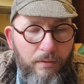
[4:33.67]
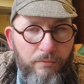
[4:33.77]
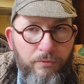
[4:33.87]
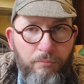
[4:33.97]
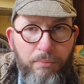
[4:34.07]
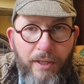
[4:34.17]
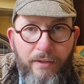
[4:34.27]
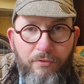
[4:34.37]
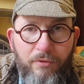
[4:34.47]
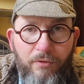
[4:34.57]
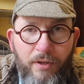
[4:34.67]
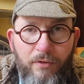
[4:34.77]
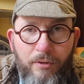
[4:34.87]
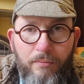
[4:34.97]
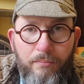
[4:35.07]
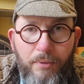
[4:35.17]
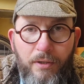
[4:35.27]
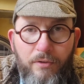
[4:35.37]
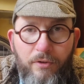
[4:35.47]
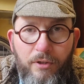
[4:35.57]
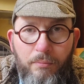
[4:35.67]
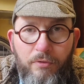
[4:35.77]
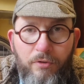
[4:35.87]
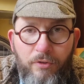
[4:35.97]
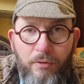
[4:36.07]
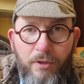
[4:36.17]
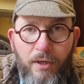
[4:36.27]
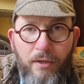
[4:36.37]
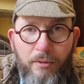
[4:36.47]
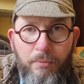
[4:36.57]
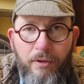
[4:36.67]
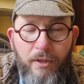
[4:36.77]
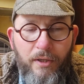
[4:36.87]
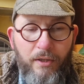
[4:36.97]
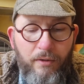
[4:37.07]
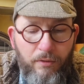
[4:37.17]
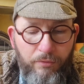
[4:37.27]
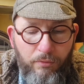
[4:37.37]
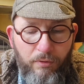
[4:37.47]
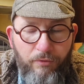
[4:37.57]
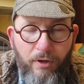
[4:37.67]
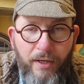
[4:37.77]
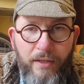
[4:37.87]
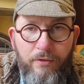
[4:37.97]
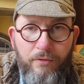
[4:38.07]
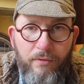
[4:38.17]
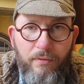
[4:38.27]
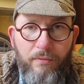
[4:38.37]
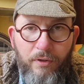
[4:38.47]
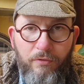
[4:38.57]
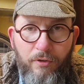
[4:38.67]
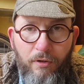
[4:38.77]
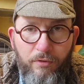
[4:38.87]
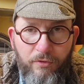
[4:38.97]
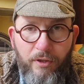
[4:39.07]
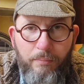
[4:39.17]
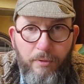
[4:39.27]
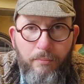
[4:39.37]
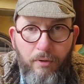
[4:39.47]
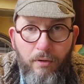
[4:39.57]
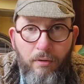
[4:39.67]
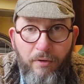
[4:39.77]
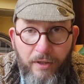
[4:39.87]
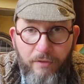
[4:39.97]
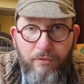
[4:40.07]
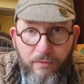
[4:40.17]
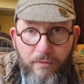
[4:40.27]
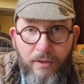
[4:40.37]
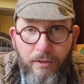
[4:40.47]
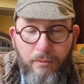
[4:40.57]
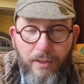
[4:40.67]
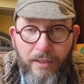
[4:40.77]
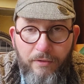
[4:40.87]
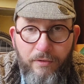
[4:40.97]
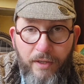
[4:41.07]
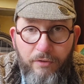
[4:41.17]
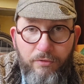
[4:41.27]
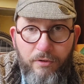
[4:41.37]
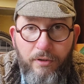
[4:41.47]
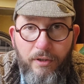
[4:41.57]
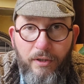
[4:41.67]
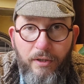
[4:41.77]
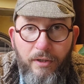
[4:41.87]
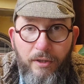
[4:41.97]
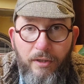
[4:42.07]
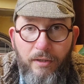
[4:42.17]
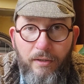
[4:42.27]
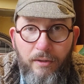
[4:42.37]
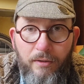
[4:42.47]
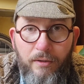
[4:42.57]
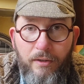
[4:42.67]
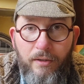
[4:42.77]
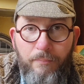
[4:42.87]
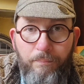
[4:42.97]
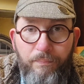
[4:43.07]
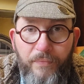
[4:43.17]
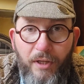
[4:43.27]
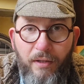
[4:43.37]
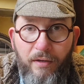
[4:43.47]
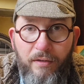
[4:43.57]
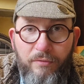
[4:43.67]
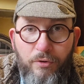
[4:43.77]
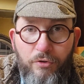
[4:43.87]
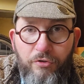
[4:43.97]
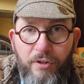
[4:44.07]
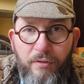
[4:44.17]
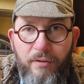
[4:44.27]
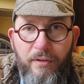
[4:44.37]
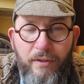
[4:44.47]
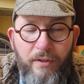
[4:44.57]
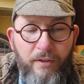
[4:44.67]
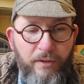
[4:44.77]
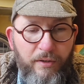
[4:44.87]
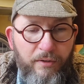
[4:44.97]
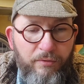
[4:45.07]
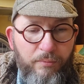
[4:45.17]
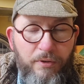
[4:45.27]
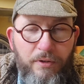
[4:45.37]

sort of black synthetic bar tape, which is okay, but I thought if I add this cloth tape on it, it will add an extra little a layer of cushioning for